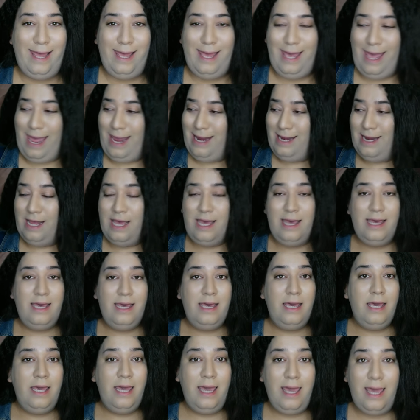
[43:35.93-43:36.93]
He
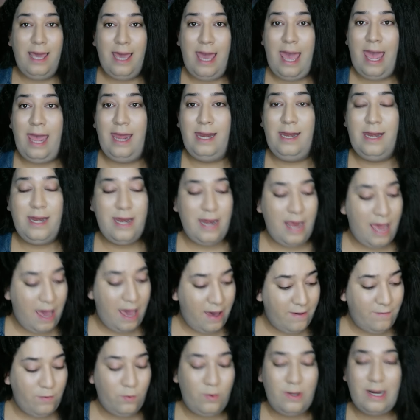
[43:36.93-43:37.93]
ain't
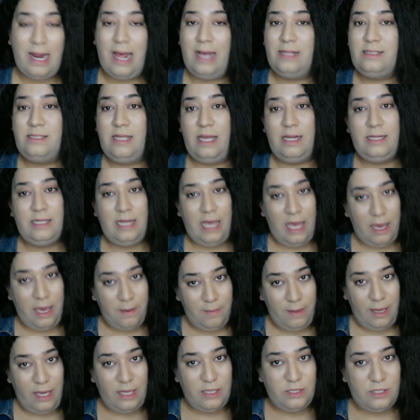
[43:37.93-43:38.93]
never. When I say
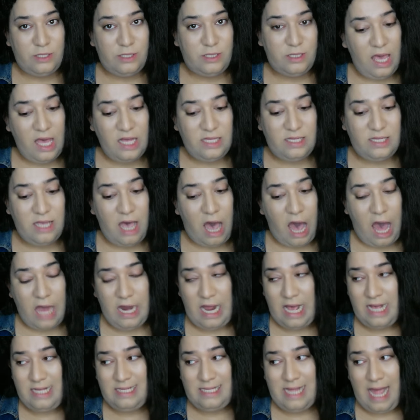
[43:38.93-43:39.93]
damaged, his heart
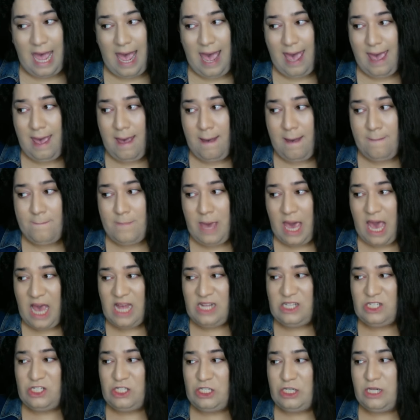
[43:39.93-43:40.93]
is
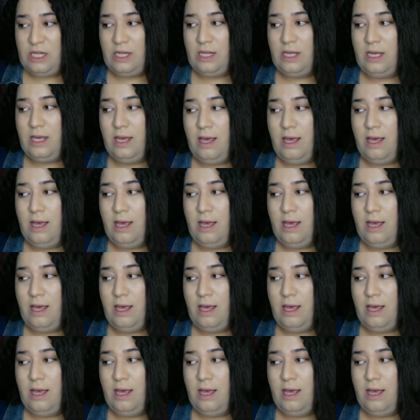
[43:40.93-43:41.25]
damaged.